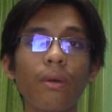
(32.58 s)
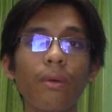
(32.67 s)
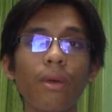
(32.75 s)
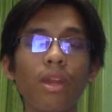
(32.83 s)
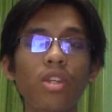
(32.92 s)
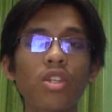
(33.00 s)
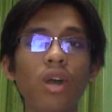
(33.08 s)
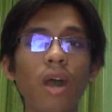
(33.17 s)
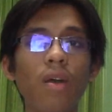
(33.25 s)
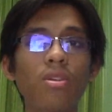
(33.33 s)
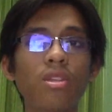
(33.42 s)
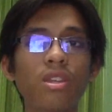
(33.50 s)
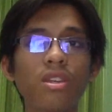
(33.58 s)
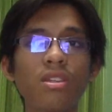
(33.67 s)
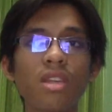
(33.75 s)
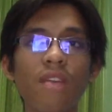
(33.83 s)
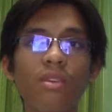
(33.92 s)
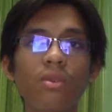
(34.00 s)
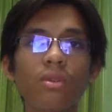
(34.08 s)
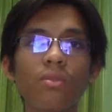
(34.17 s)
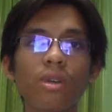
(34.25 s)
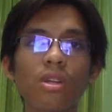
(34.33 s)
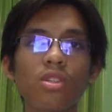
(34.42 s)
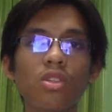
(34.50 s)
When I saw how serious everyone
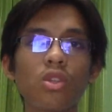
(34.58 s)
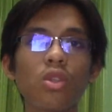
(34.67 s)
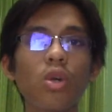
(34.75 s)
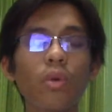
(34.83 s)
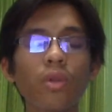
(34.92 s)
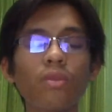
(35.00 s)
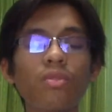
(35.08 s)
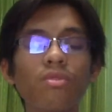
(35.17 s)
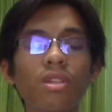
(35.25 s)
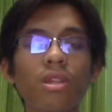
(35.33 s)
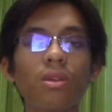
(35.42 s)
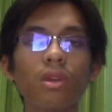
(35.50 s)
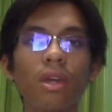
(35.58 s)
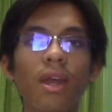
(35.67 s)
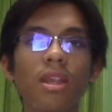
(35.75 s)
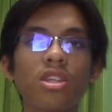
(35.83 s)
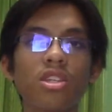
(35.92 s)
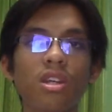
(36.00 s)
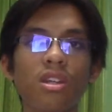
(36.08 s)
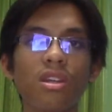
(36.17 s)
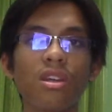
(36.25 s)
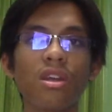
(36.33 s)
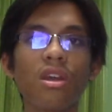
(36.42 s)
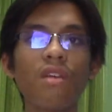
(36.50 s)
was, no one was really looking at each
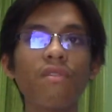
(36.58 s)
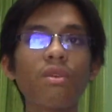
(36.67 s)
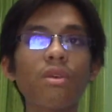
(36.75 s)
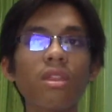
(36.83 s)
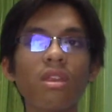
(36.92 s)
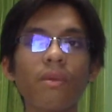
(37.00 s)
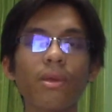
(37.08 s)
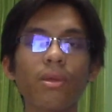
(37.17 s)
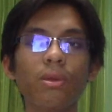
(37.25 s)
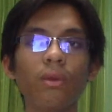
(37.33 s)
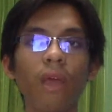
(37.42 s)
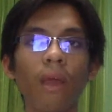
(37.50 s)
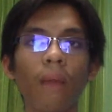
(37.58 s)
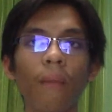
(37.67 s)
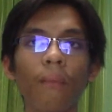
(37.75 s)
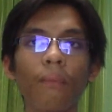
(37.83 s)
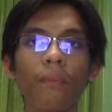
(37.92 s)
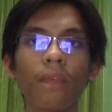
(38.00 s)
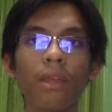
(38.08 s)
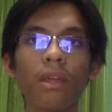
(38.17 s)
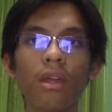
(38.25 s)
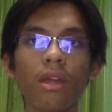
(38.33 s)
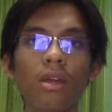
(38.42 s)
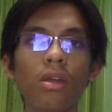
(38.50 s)
other for what they were doing.
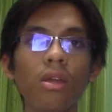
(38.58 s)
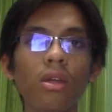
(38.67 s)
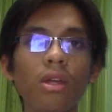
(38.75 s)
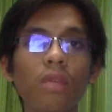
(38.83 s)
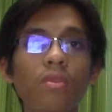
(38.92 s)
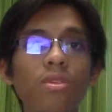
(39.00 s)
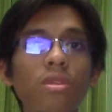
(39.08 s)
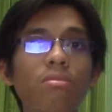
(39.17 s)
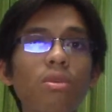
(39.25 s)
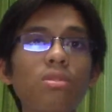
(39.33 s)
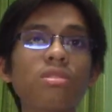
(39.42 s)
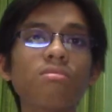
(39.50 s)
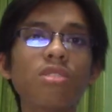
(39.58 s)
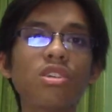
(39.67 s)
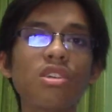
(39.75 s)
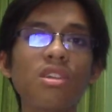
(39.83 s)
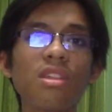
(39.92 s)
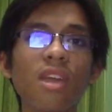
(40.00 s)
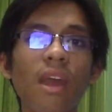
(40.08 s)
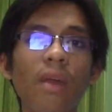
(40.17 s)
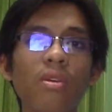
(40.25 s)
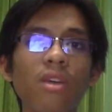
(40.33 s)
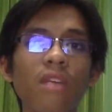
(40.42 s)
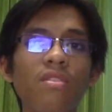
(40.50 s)
It was the most mature thing I
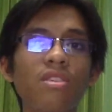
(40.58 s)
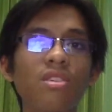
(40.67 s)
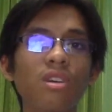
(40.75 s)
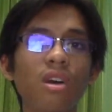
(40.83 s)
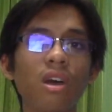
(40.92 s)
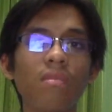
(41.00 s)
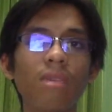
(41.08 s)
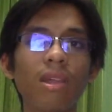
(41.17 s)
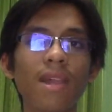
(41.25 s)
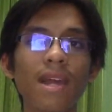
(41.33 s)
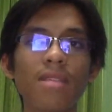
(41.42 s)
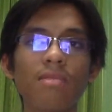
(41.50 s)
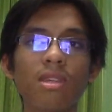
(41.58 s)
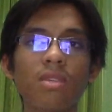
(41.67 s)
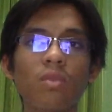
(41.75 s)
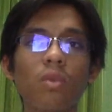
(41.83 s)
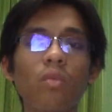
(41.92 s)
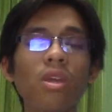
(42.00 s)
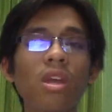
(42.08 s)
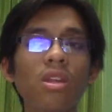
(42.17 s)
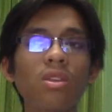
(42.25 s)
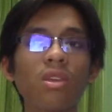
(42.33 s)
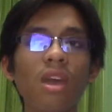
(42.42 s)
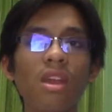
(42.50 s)
ever saw in my classmates when we are
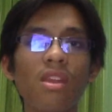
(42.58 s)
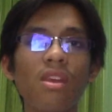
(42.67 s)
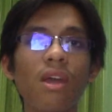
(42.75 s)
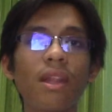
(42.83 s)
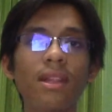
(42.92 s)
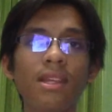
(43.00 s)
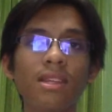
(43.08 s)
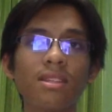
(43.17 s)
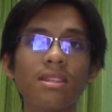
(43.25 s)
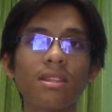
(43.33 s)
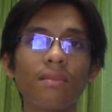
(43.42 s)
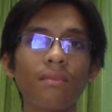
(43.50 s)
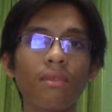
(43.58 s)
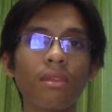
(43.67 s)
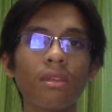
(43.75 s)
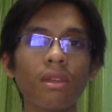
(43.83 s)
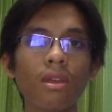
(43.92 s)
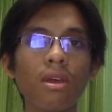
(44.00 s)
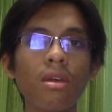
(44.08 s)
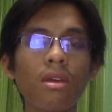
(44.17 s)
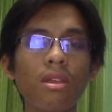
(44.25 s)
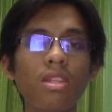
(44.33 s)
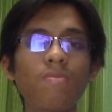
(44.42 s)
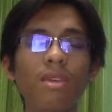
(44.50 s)
together at least.
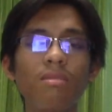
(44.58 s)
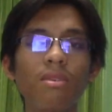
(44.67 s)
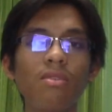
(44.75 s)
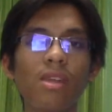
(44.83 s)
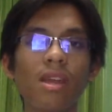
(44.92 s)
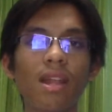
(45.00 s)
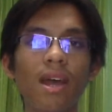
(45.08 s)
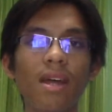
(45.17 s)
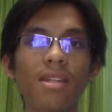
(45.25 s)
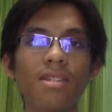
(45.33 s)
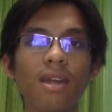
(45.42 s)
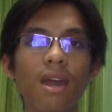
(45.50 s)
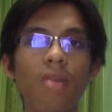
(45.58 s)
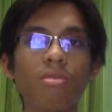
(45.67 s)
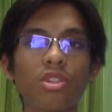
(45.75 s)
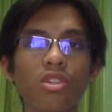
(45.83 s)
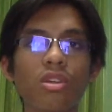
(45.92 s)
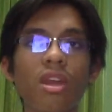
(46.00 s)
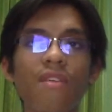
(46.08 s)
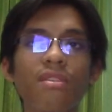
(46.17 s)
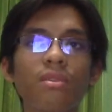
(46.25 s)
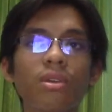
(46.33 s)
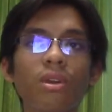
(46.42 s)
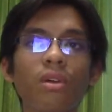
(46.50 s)
This made me realize how mature
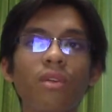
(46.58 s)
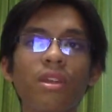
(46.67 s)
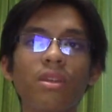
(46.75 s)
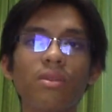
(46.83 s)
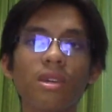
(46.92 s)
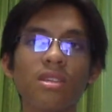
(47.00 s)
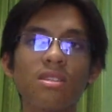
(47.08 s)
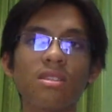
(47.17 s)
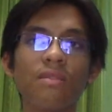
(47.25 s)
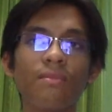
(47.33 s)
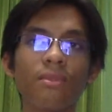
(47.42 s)
everyone already was.